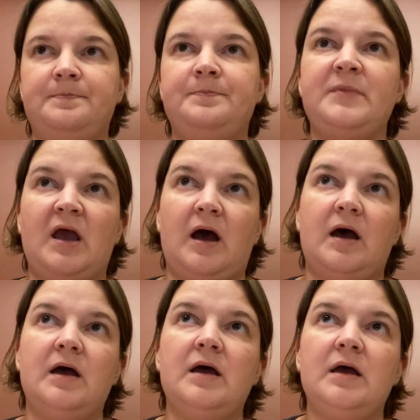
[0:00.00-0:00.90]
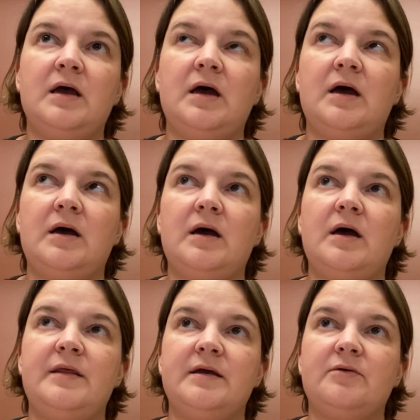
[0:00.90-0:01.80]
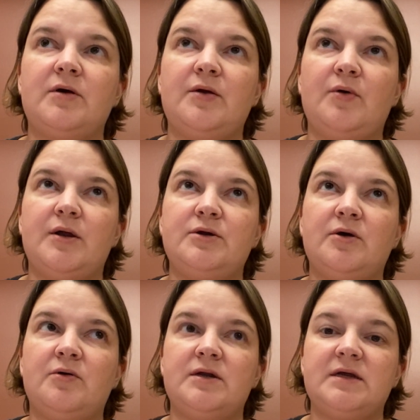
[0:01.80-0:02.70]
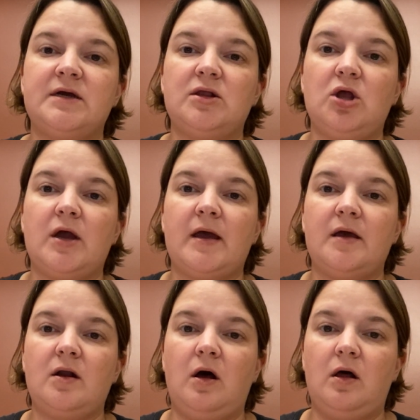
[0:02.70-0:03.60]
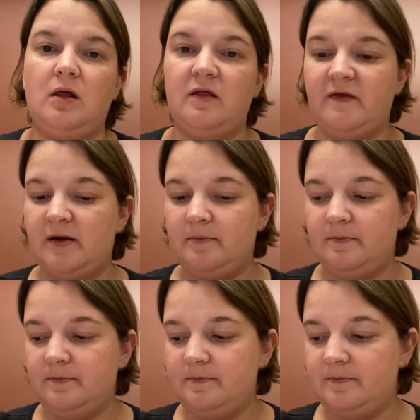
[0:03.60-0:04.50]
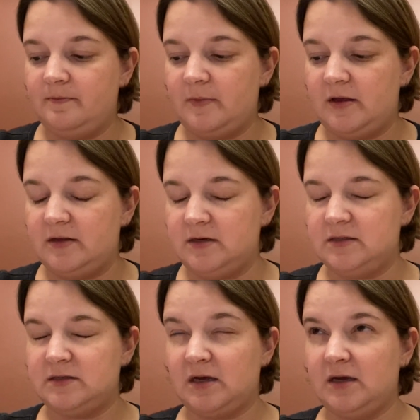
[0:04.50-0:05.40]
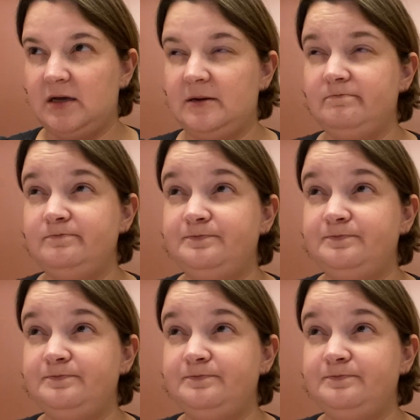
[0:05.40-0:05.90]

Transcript: yeah, I think what I want to do, I want to take a look at all of them and then decide